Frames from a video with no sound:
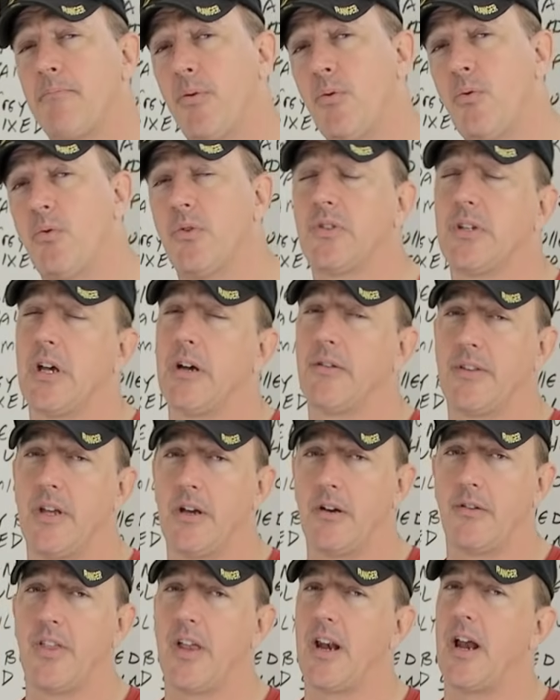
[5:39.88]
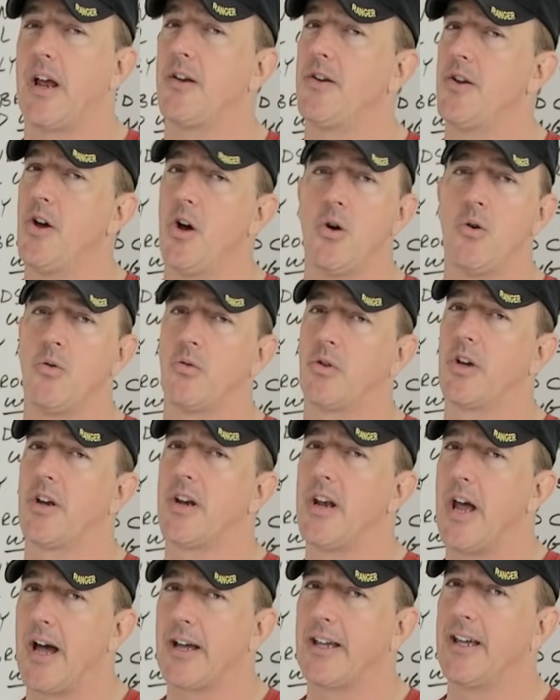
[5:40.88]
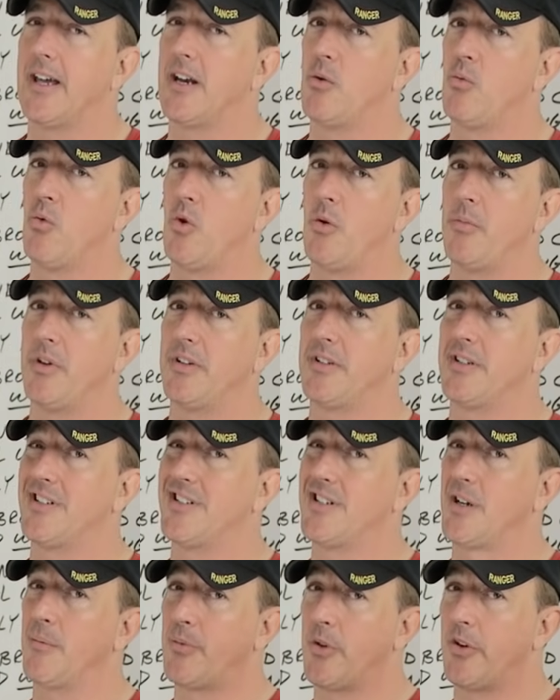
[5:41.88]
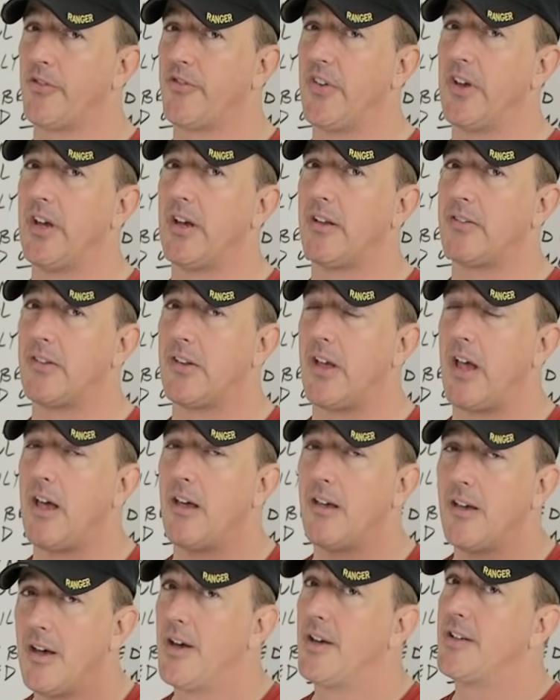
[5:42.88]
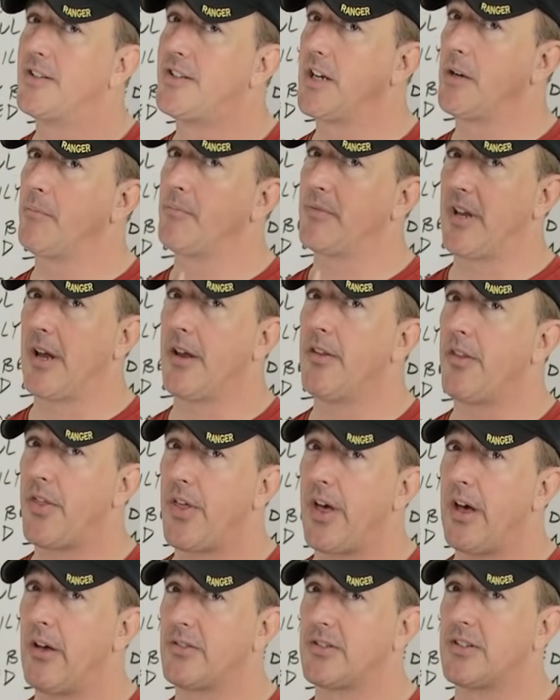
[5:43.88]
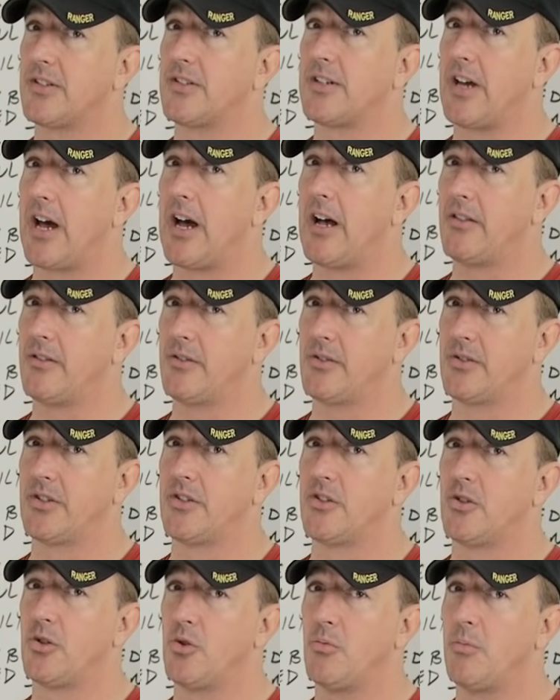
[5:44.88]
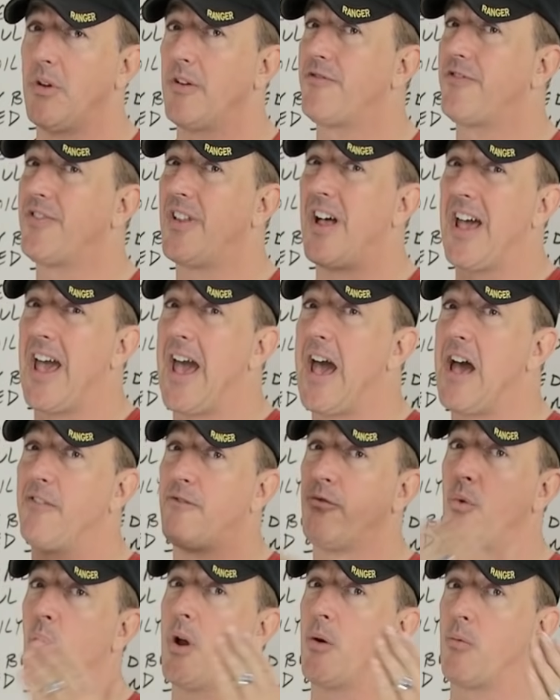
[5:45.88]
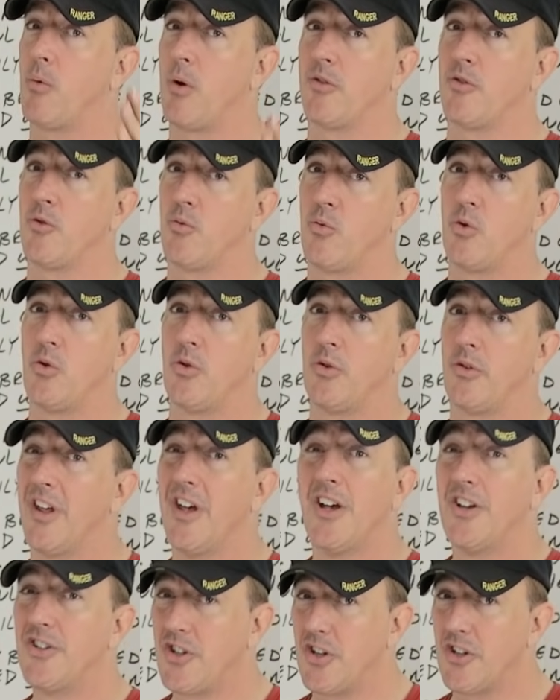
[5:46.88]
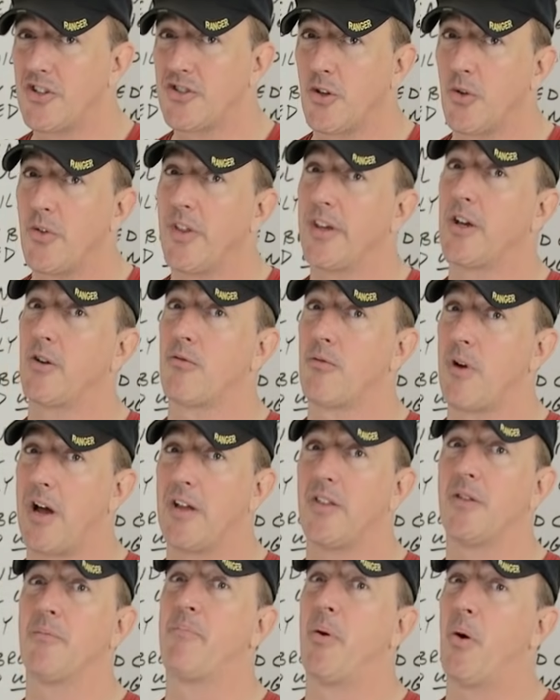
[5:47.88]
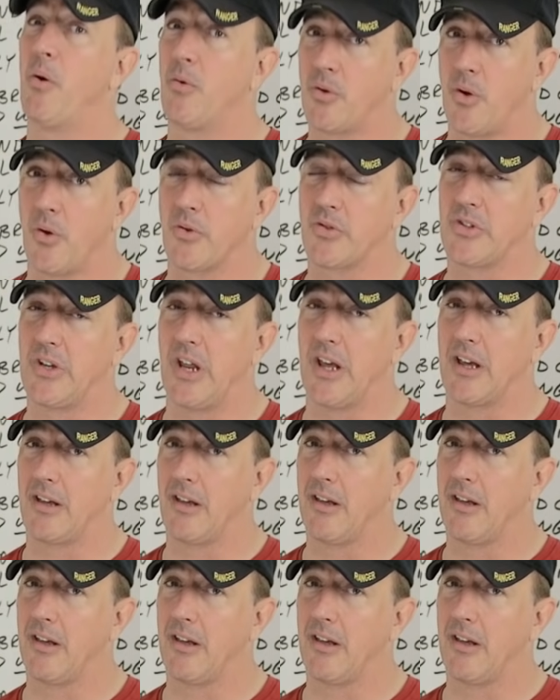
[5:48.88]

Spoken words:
poos out there that I know cannot get a woman to dump their fiance, dump $10,000 into him, and fly halfway around the world just so they can ride the pogo stick.